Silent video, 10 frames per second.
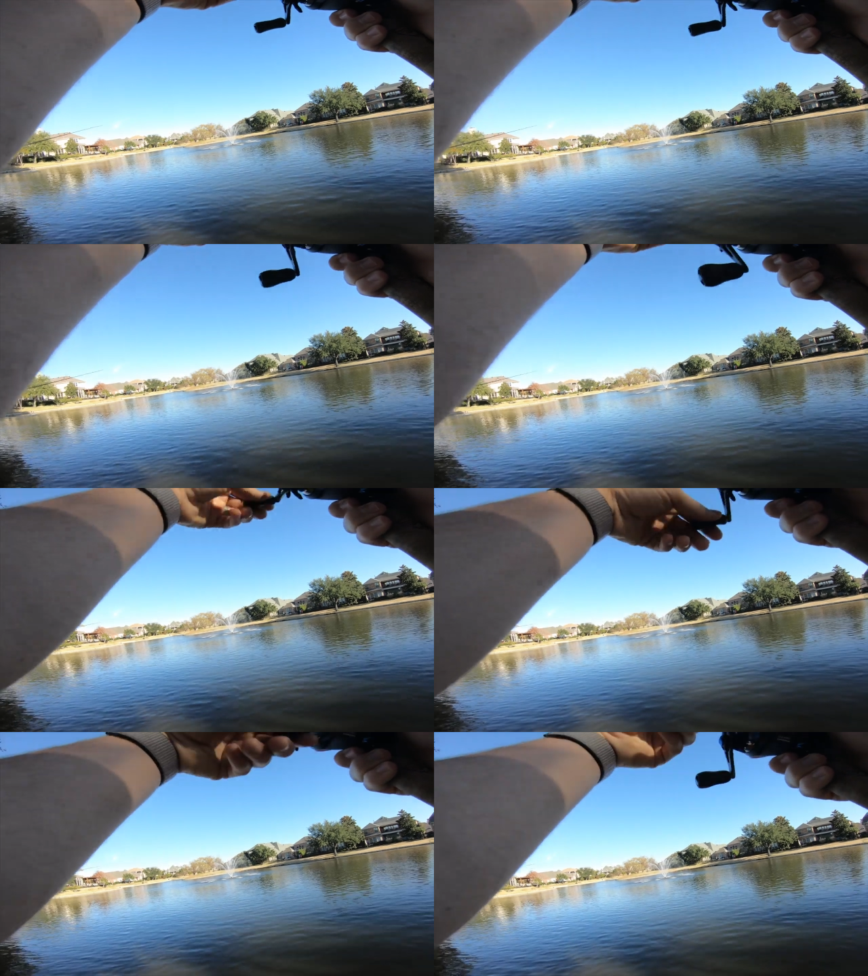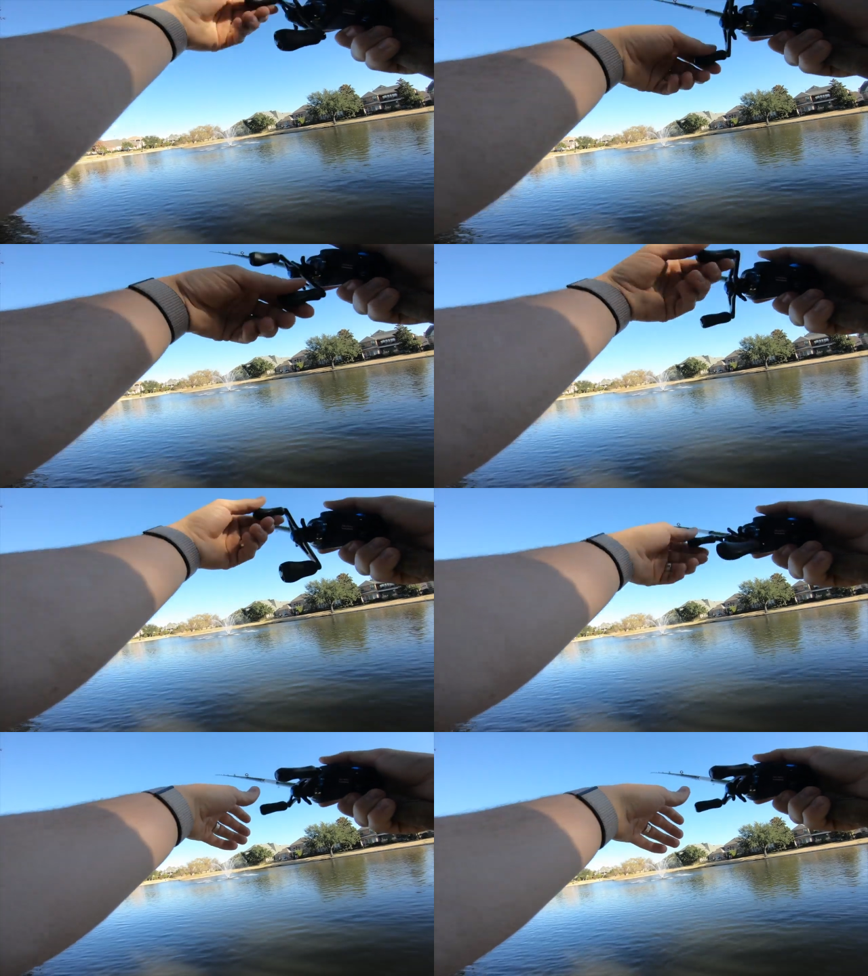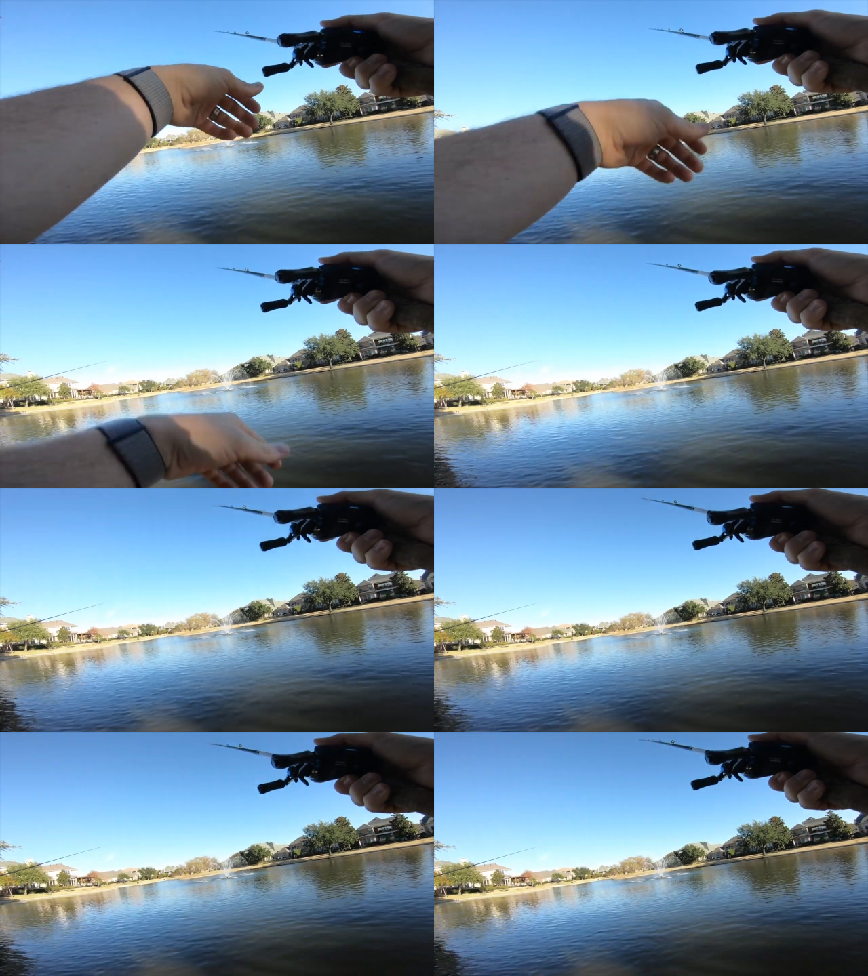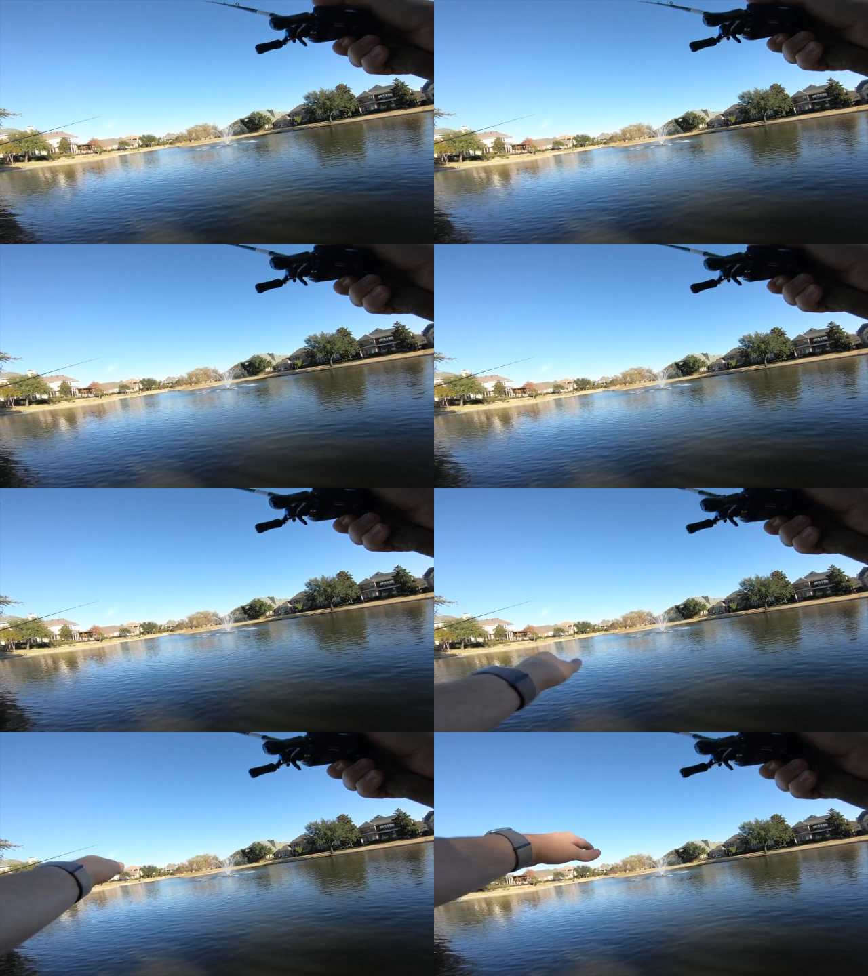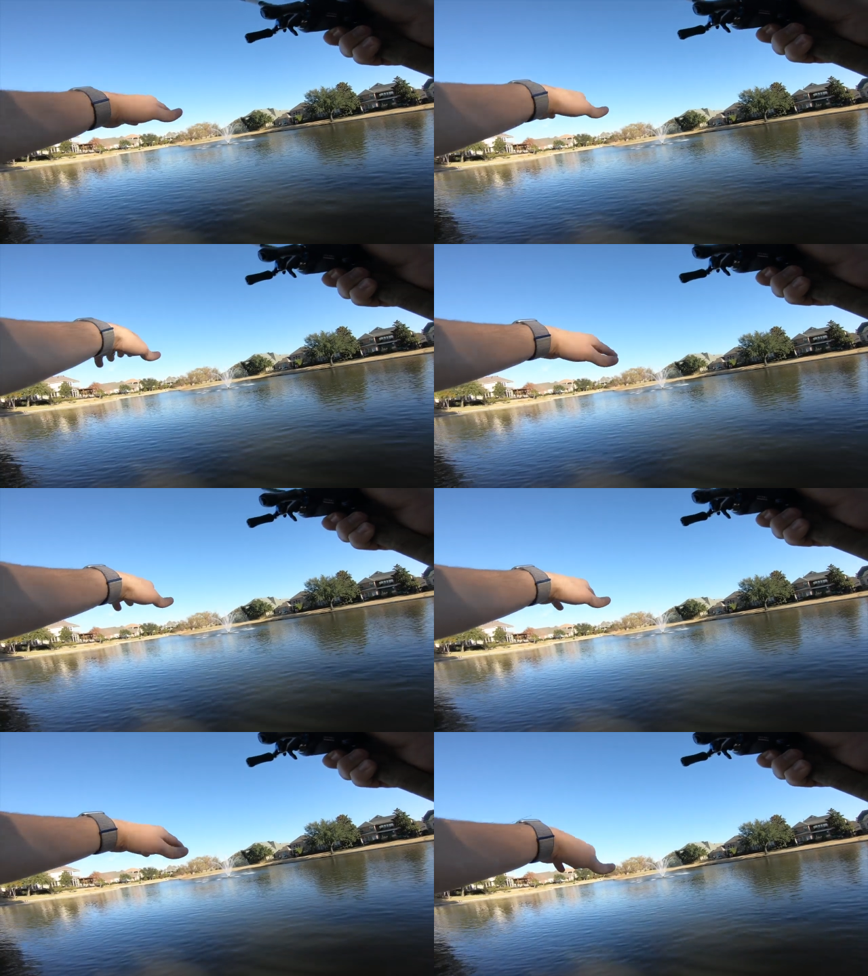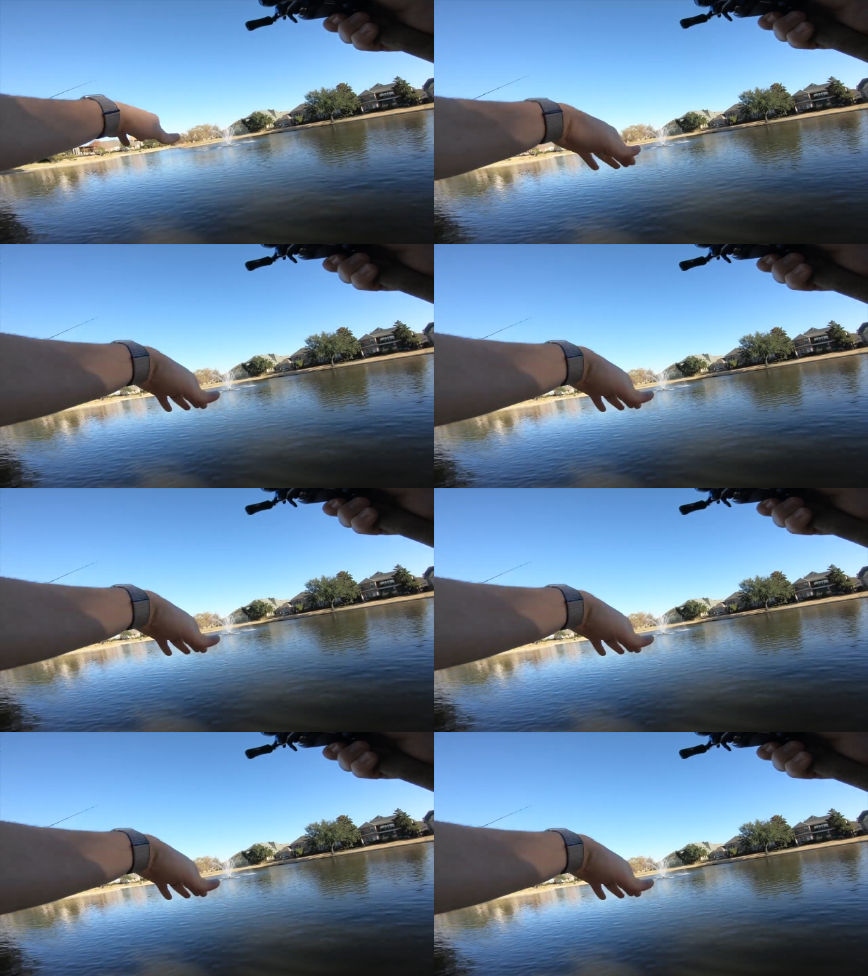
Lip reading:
No face is visible, so there are no lips to read.